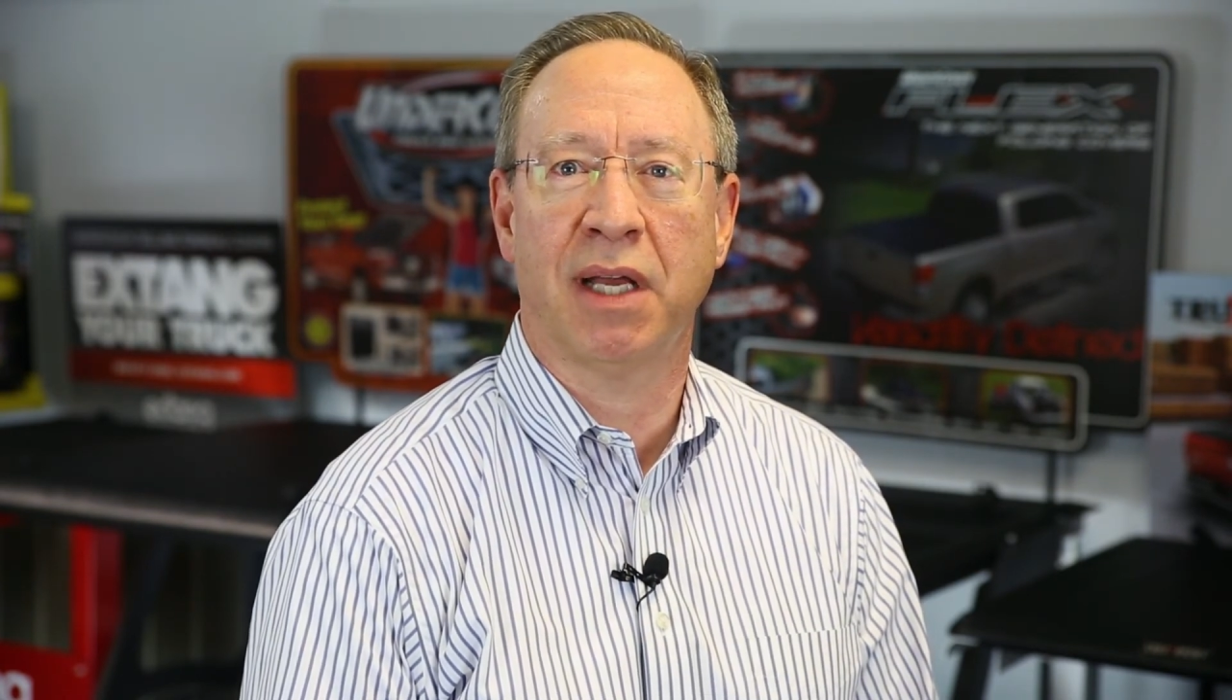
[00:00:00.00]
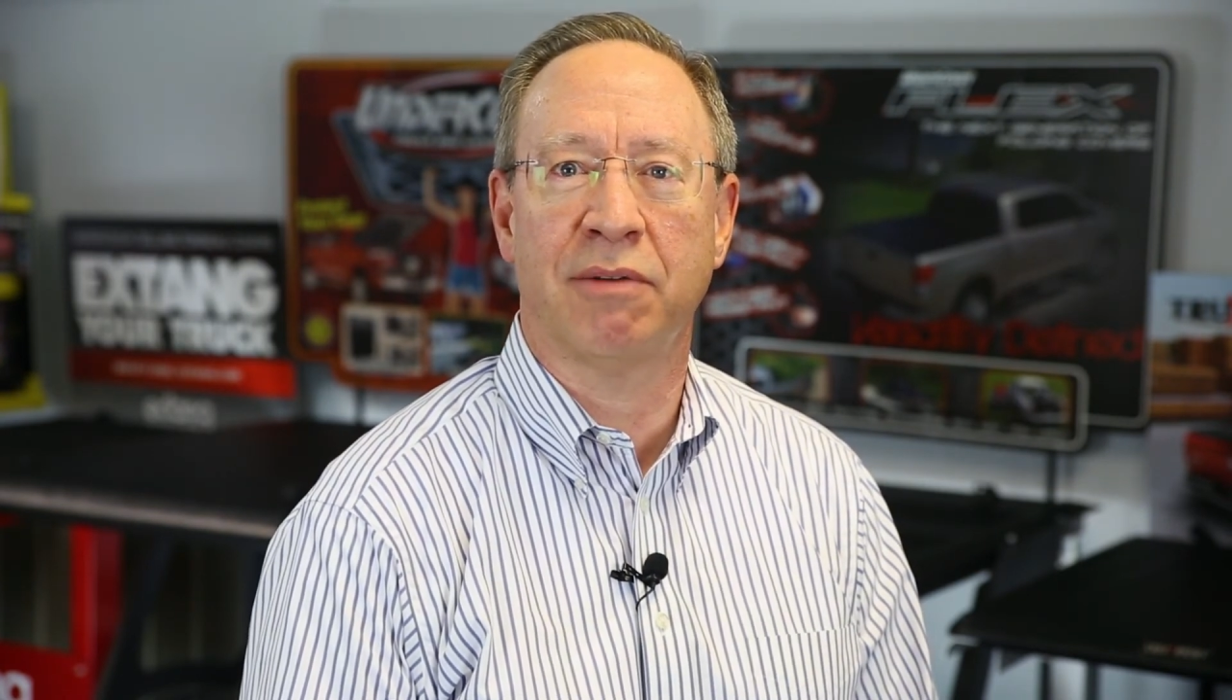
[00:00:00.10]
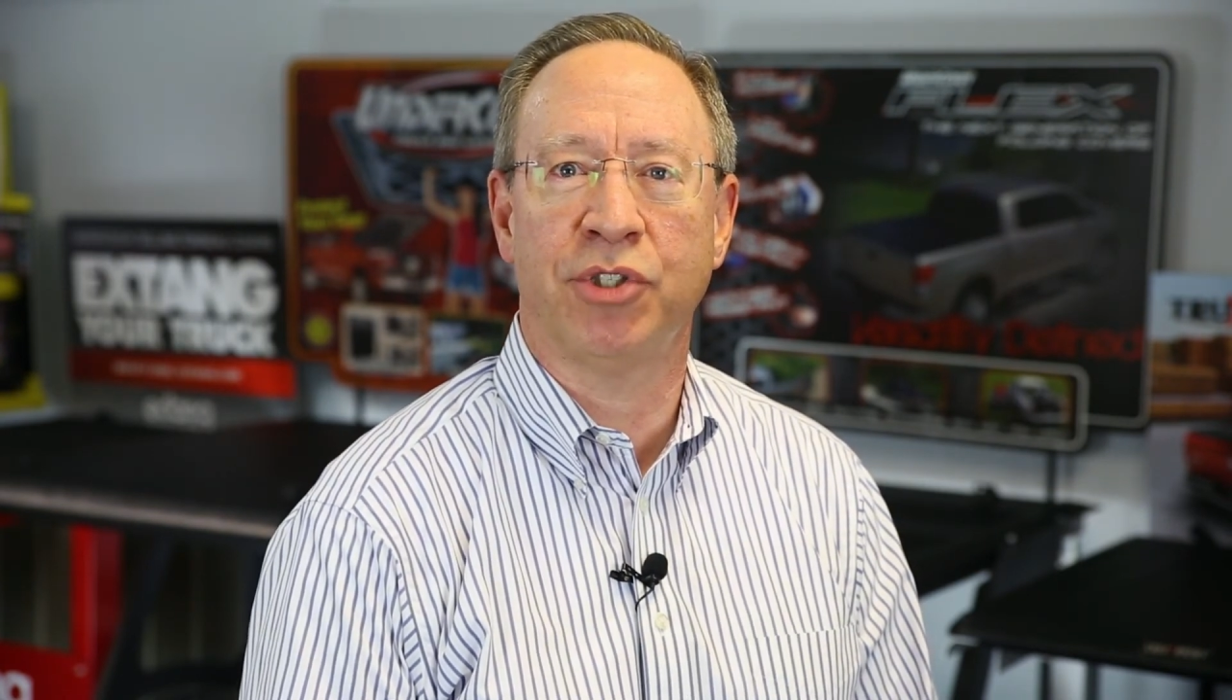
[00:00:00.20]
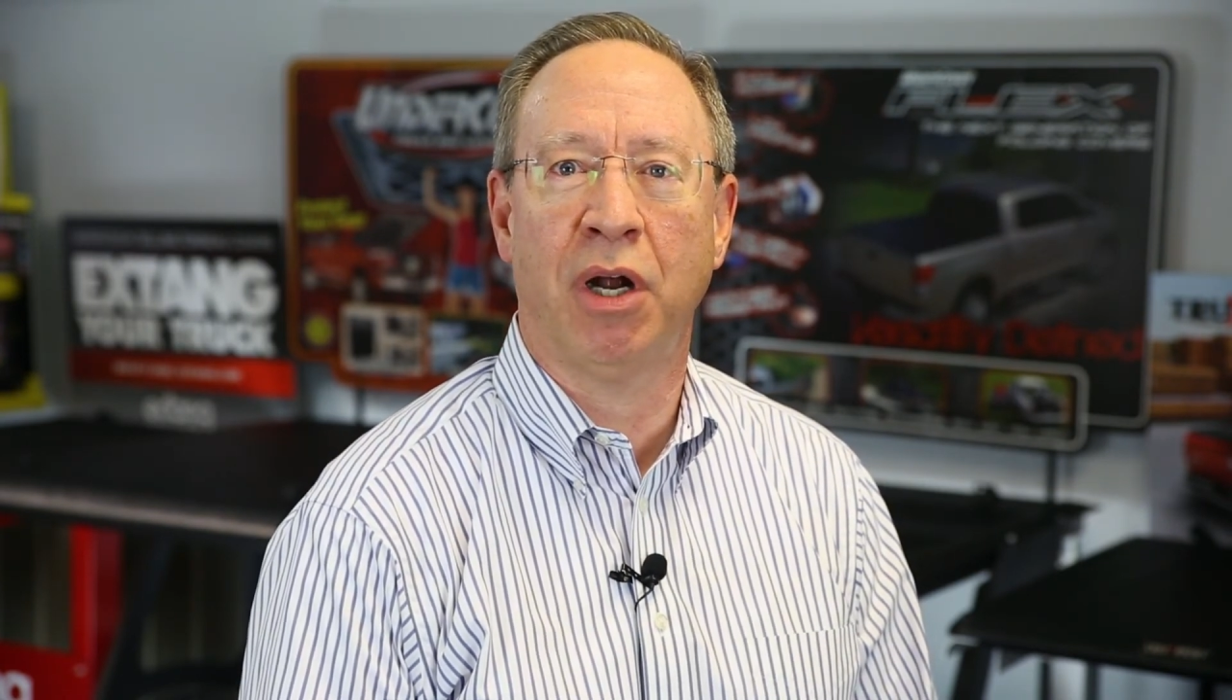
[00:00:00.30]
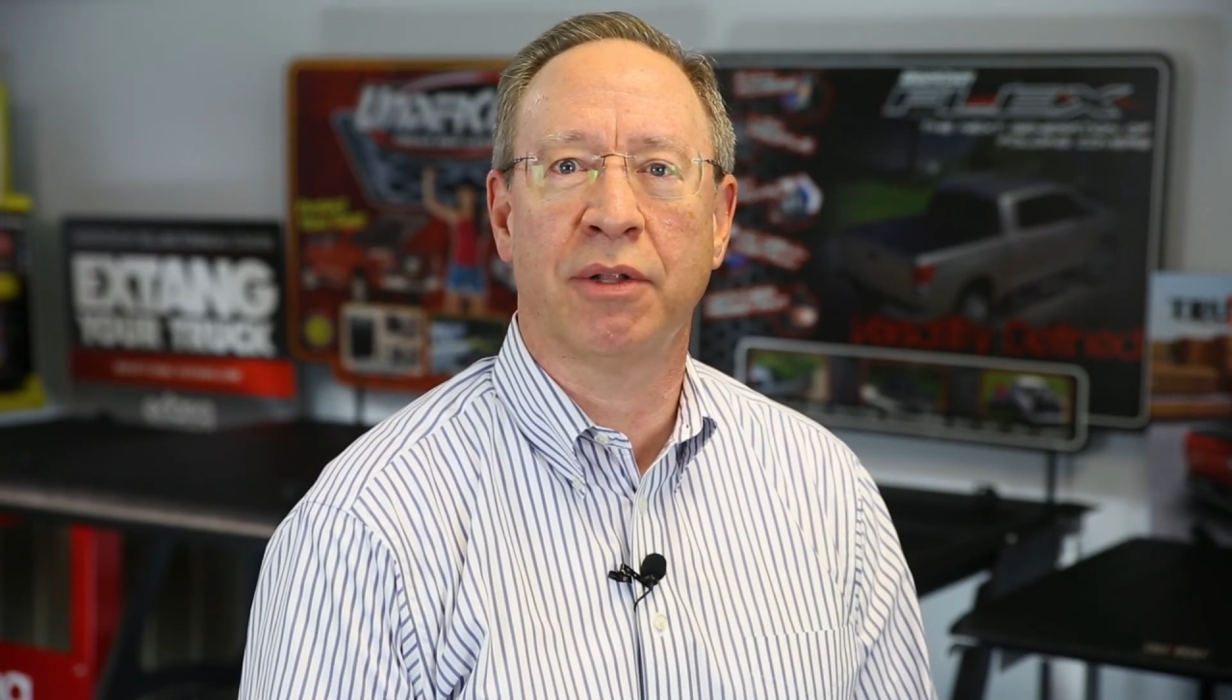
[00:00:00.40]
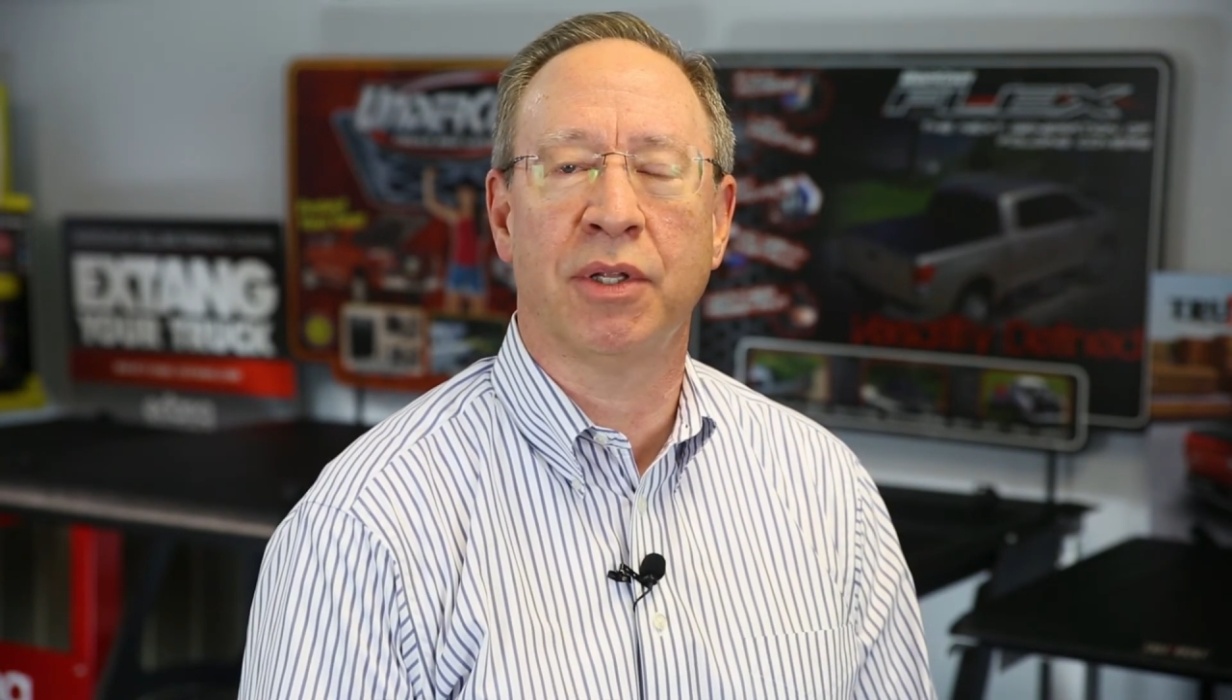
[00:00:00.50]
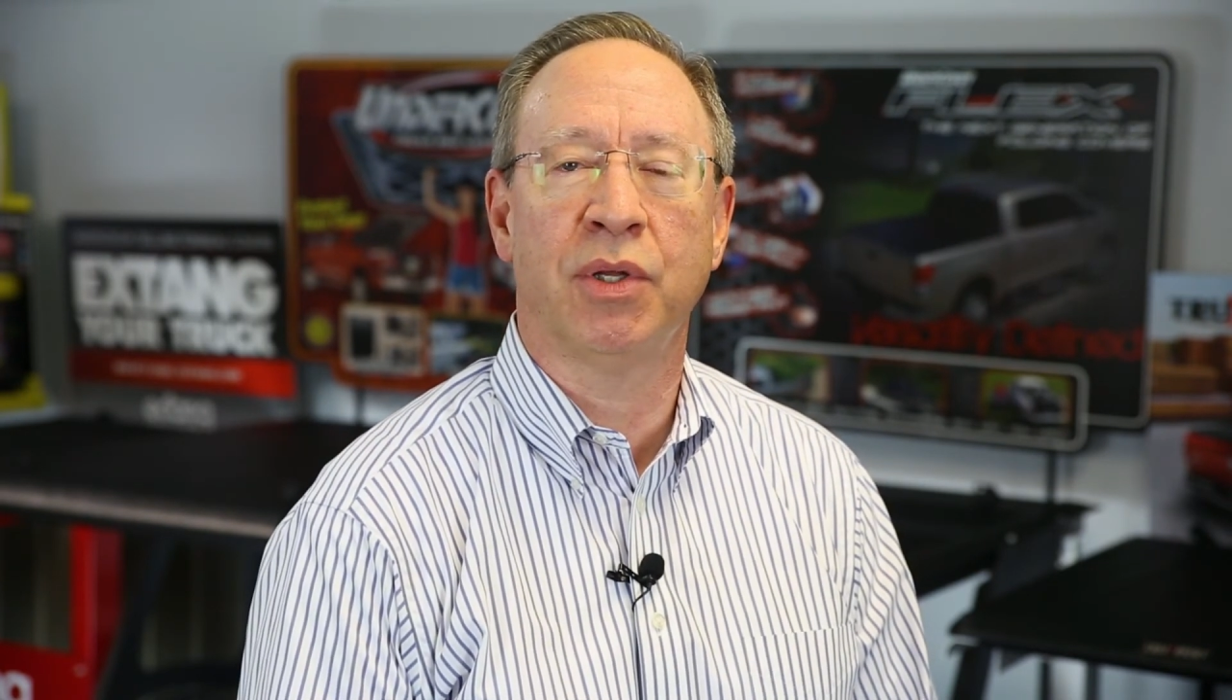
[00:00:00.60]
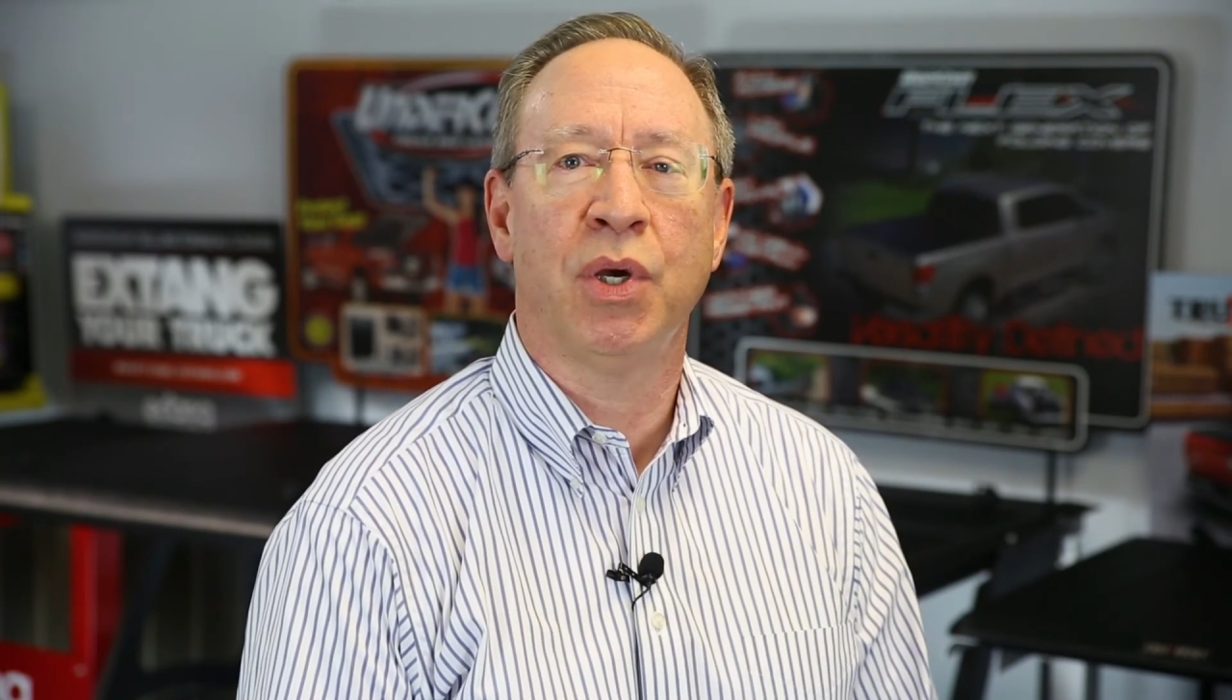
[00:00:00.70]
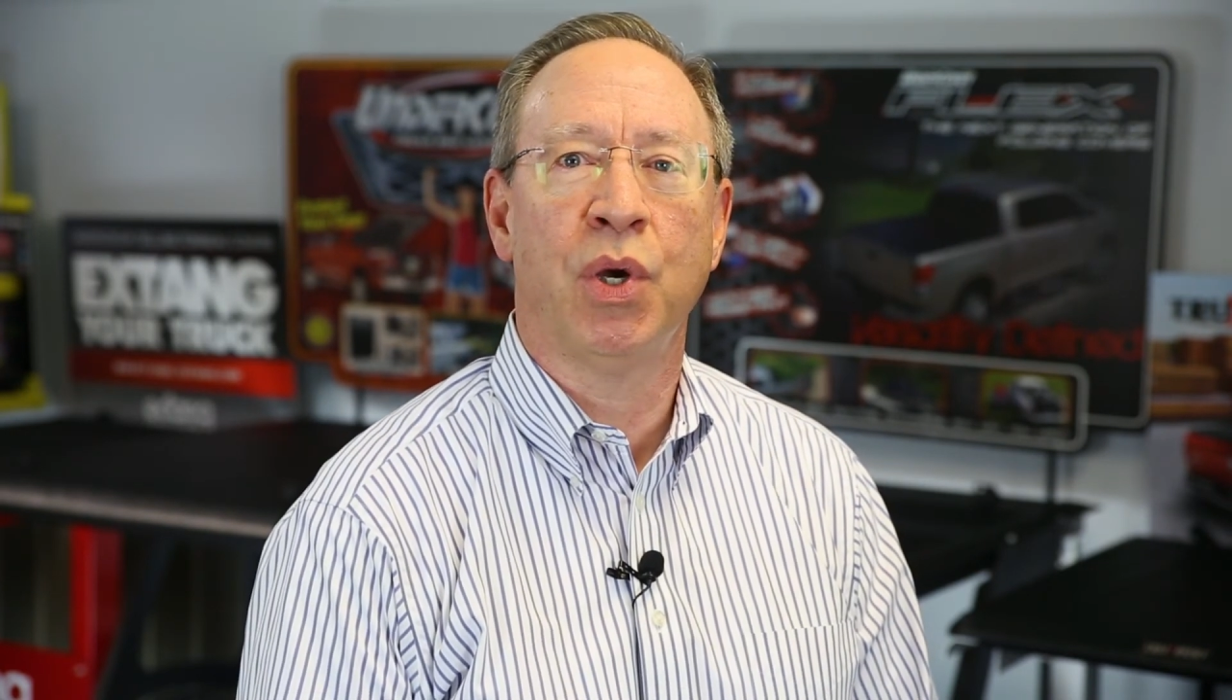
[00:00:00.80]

that of Jonathan,